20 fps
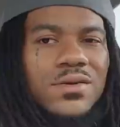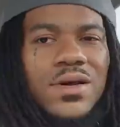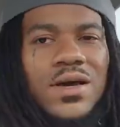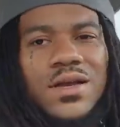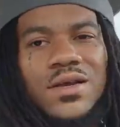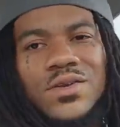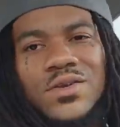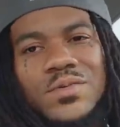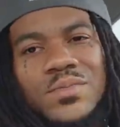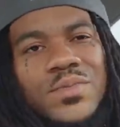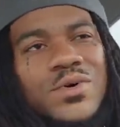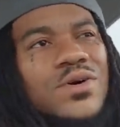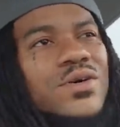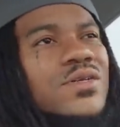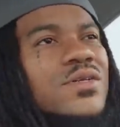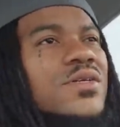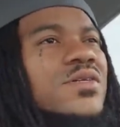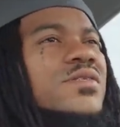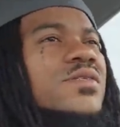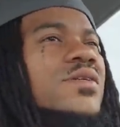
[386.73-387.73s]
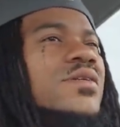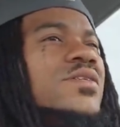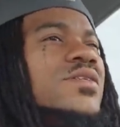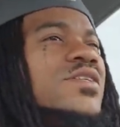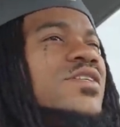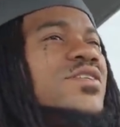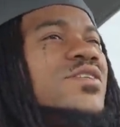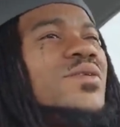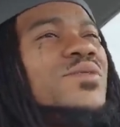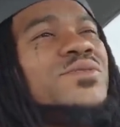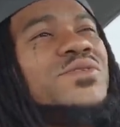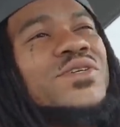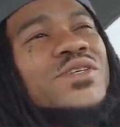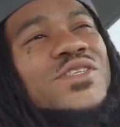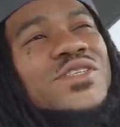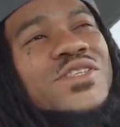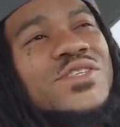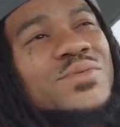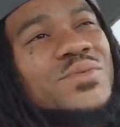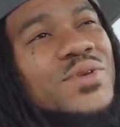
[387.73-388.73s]
You gotta do more than something. Just go to
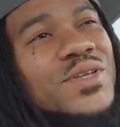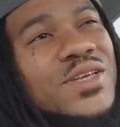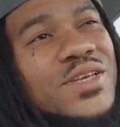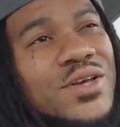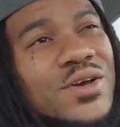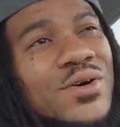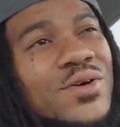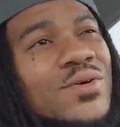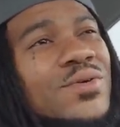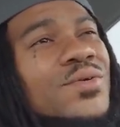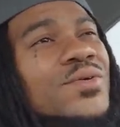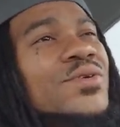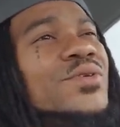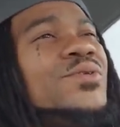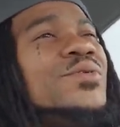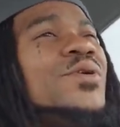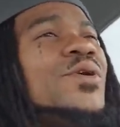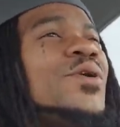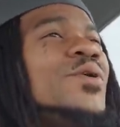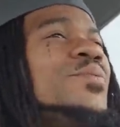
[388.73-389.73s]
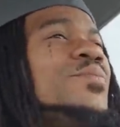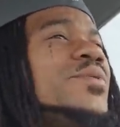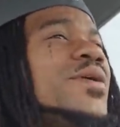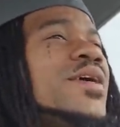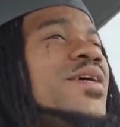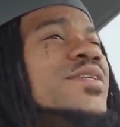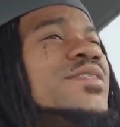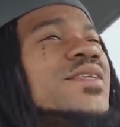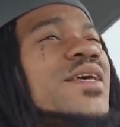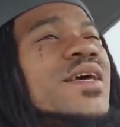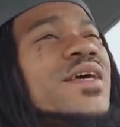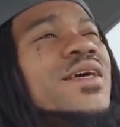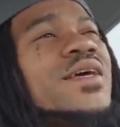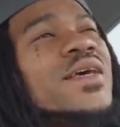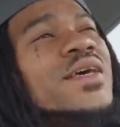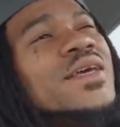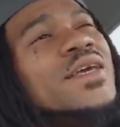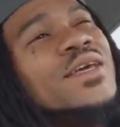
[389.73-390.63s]
the studio you hope that he say,